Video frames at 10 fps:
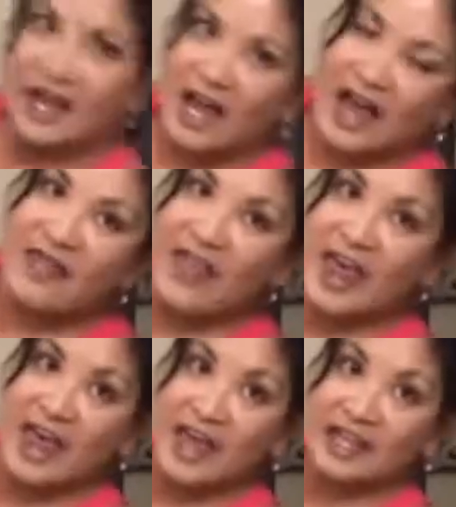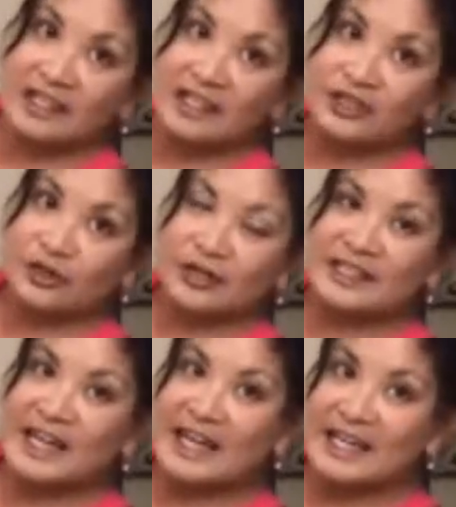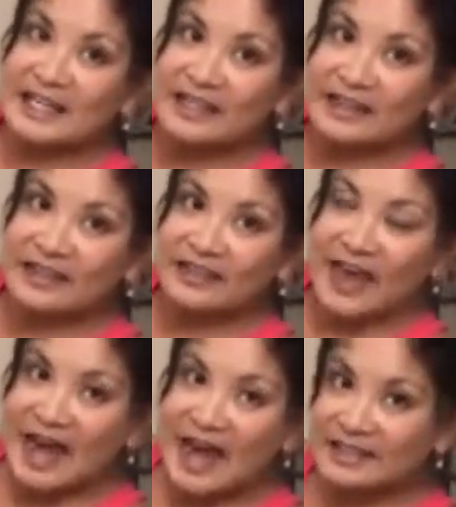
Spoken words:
And then you're going to take that